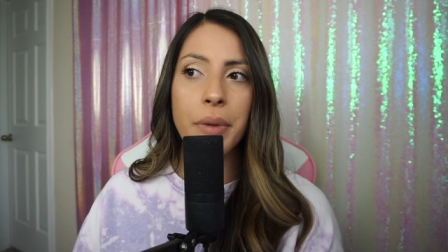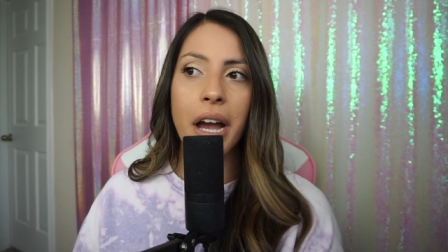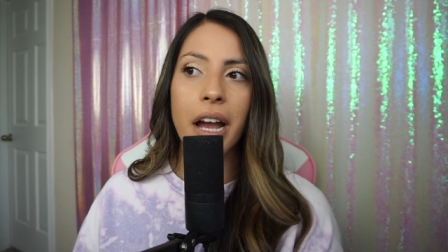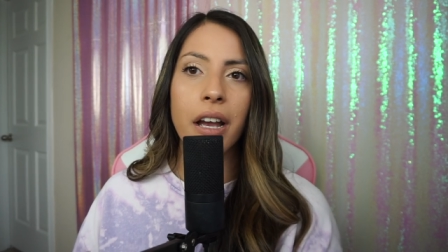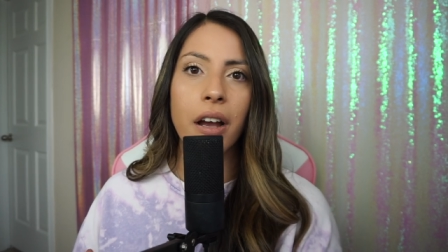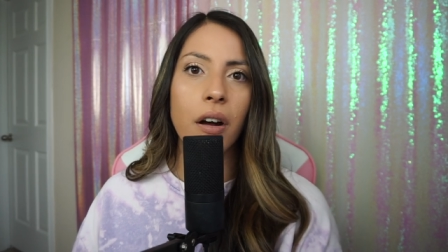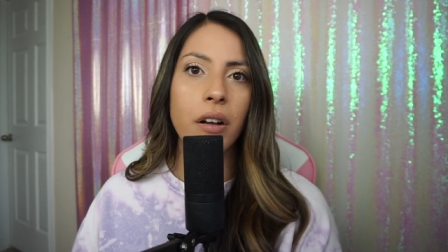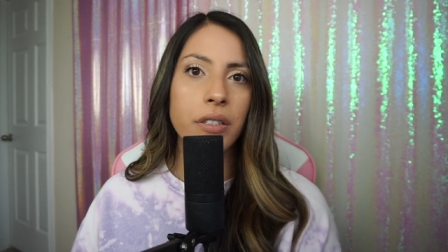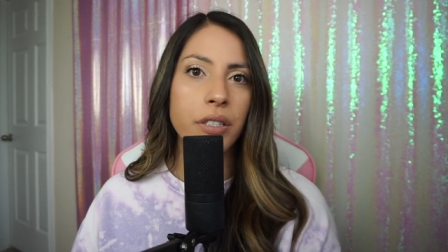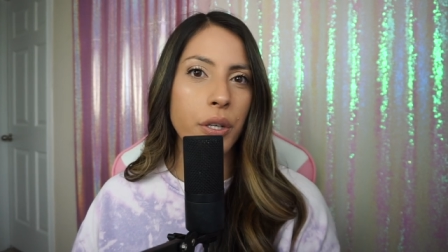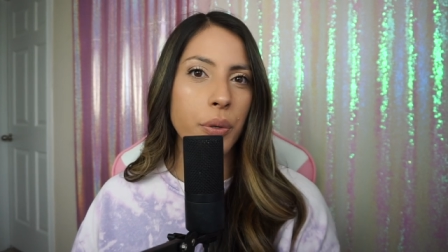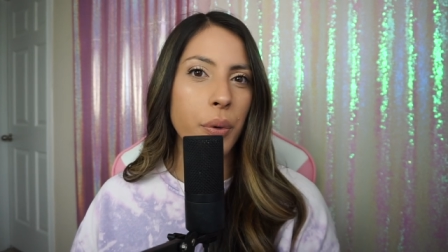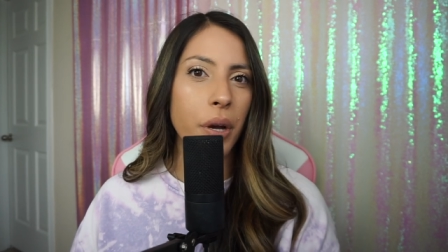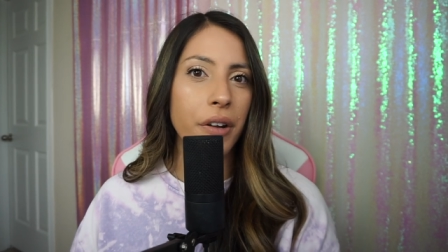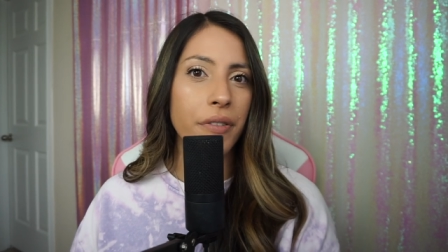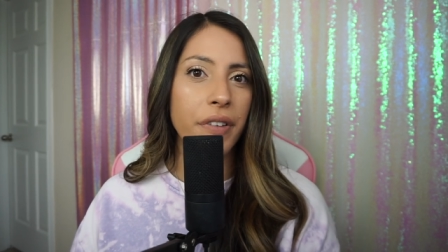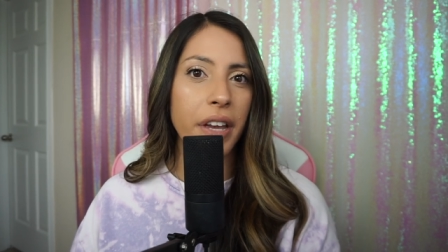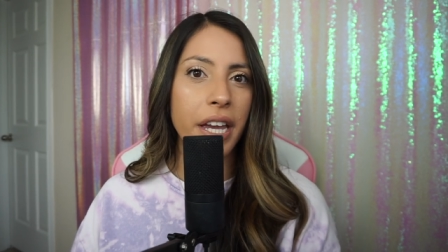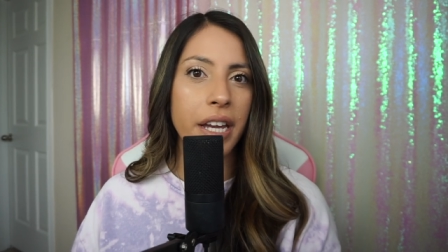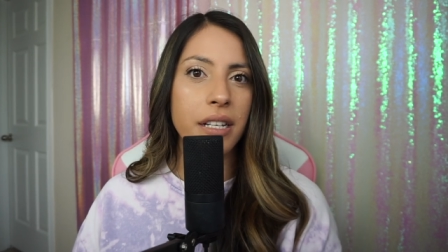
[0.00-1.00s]
I also wear
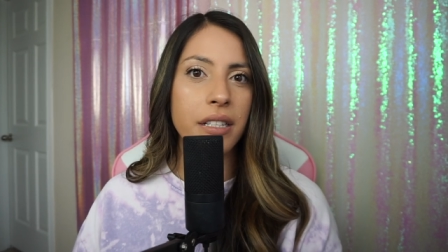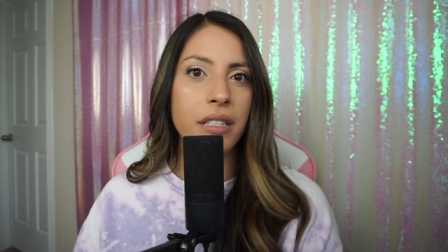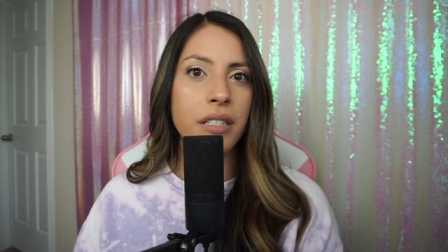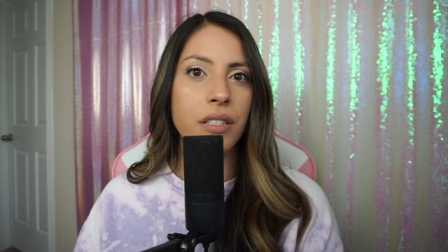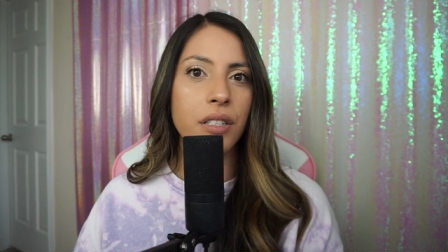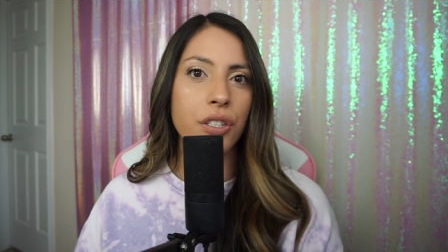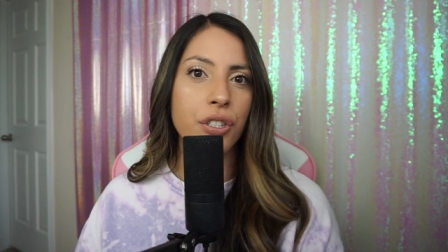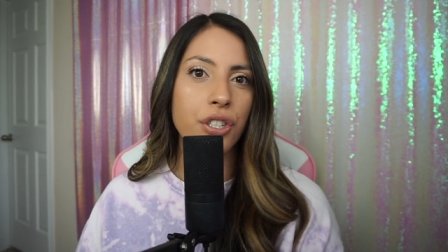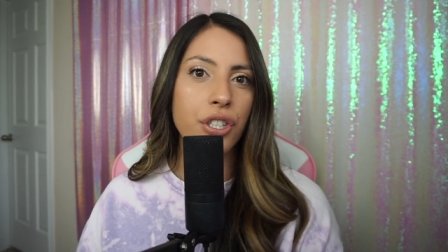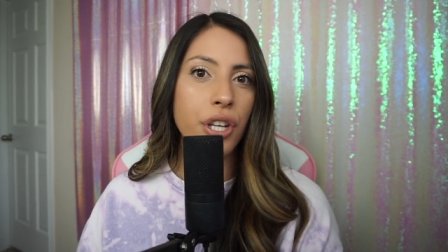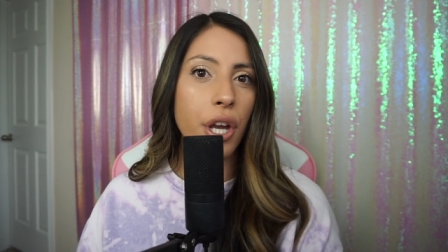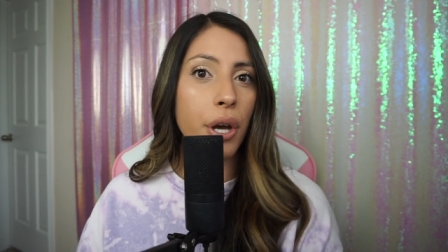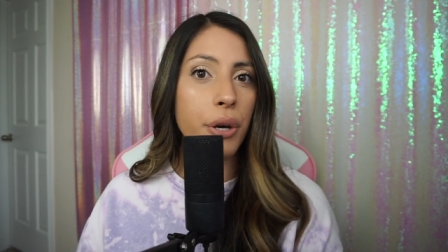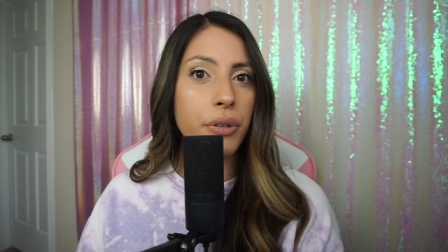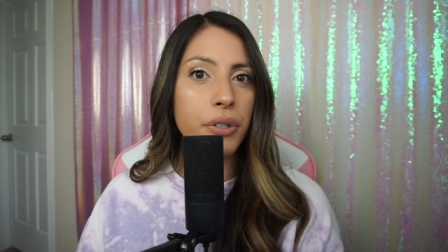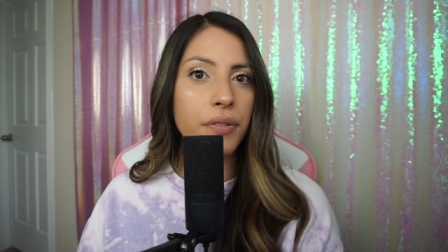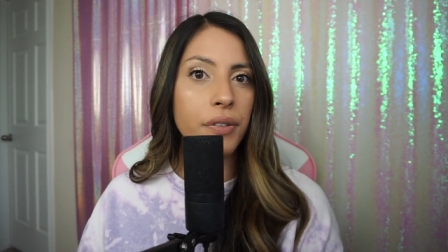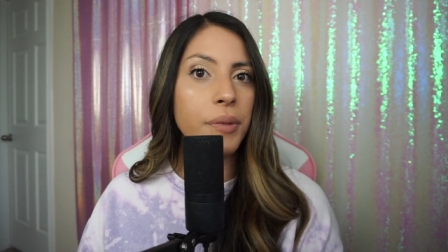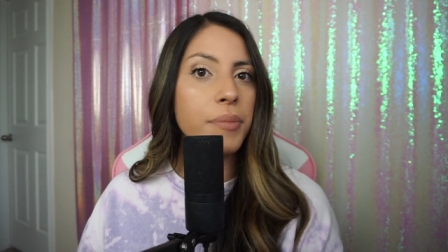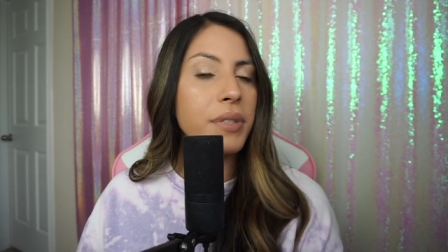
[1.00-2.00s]
Vans to
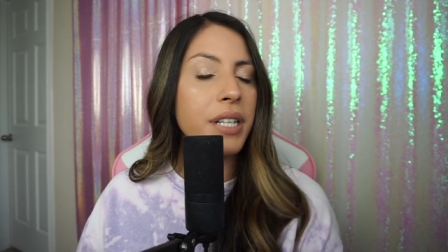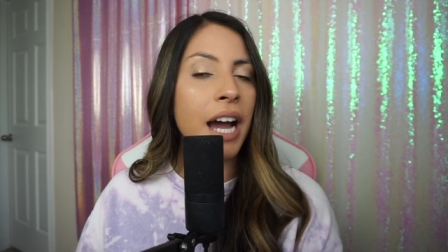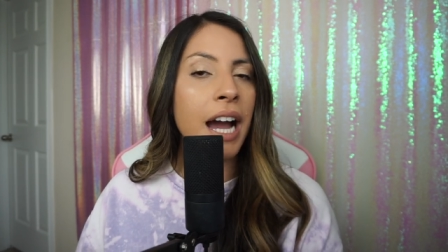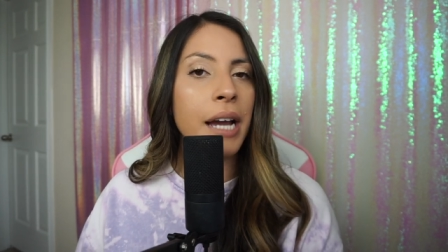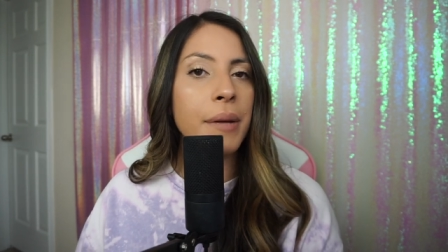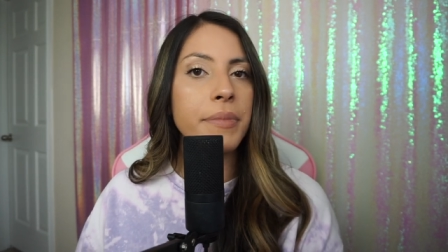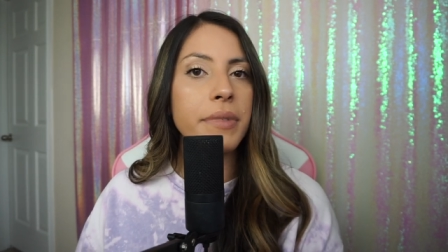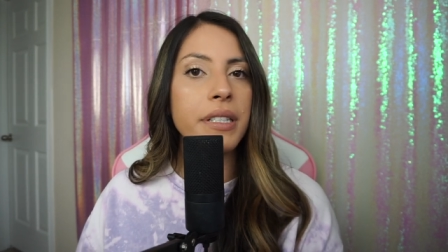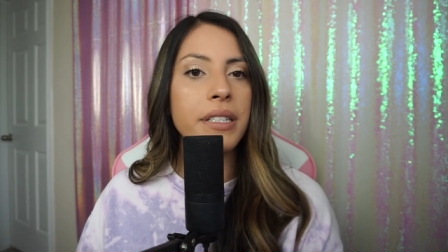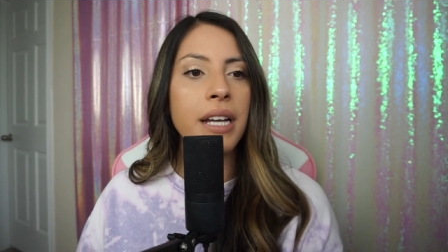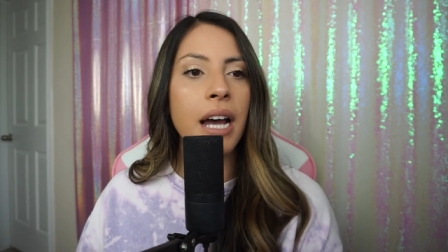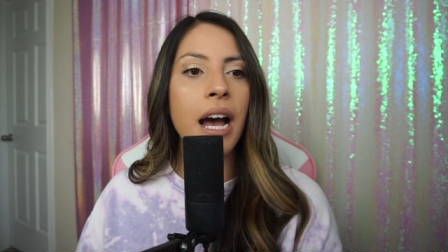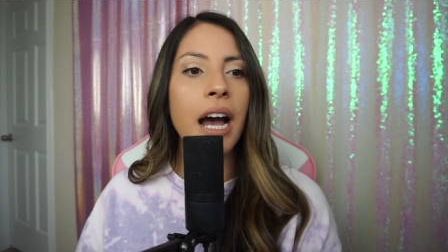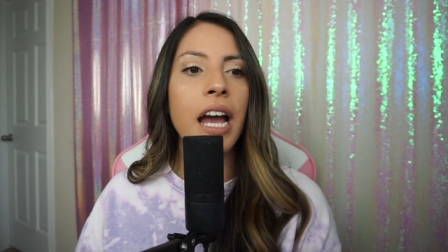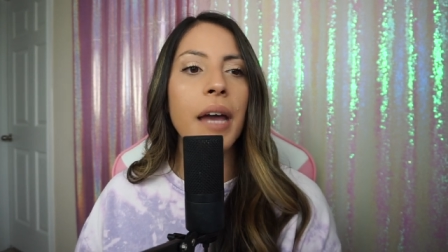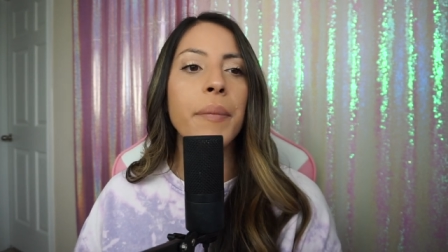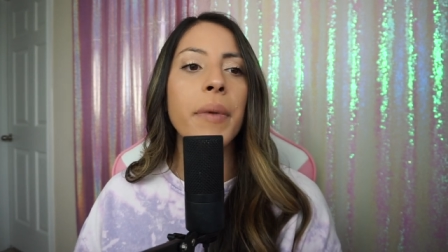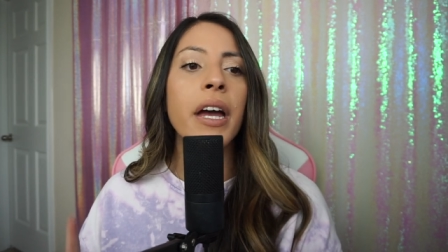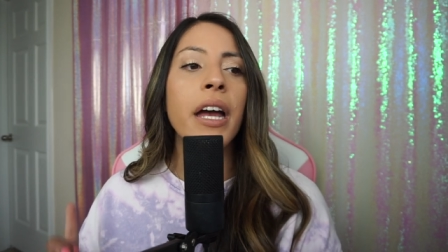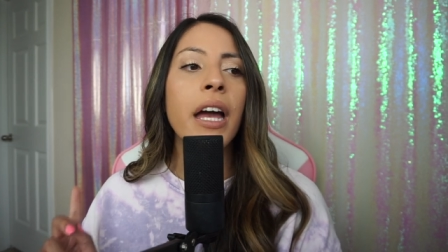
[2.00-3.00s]
shows from time to
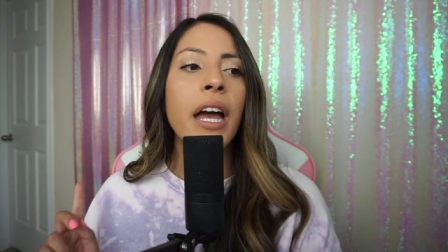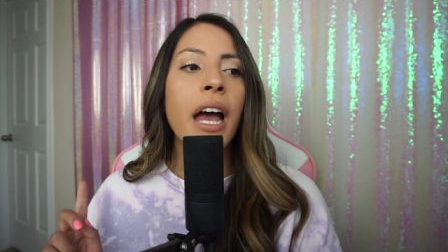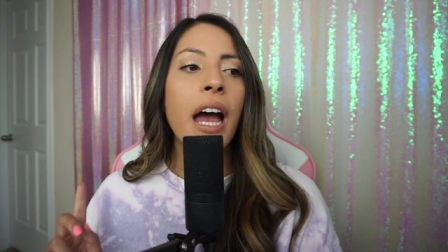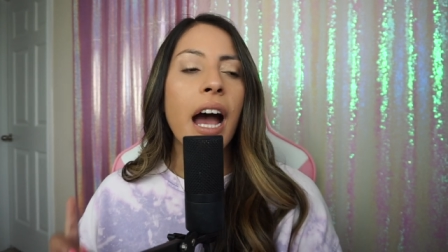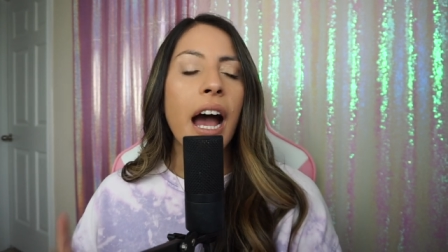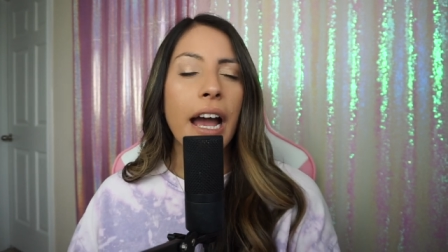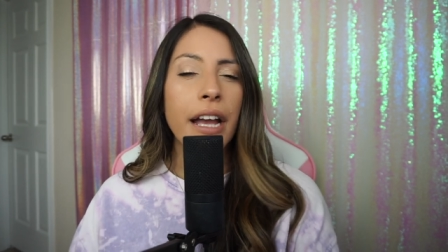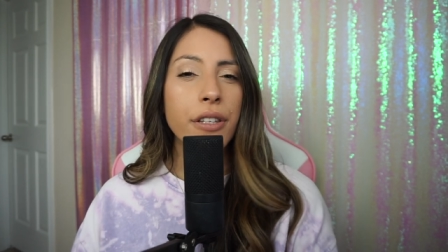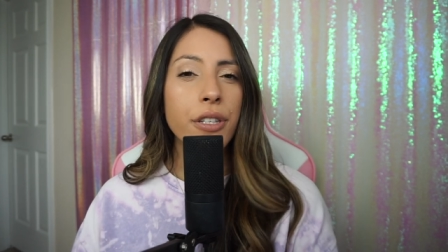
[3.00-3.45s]
time. I